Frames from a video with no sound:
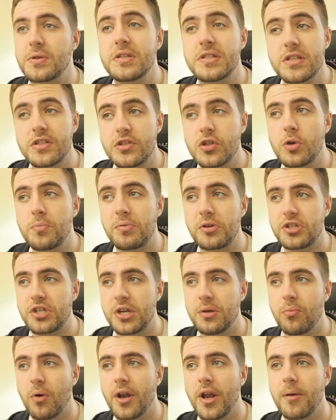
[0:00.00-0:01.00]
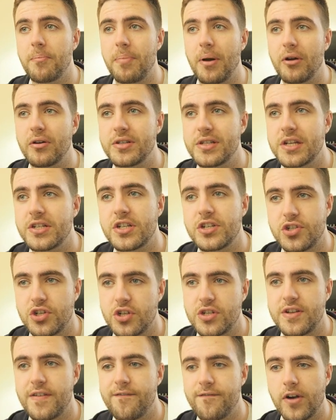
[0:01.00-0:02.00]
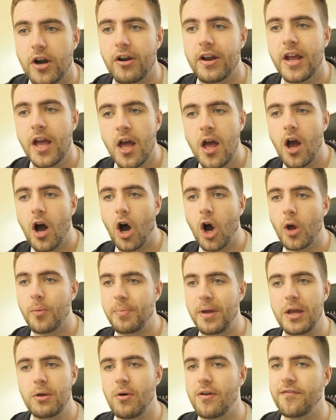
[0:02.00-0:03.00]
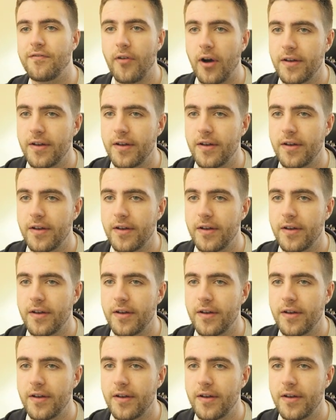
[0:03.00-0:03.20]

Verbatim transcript: So he's a super cheap one, and Perisic is just a very OP one.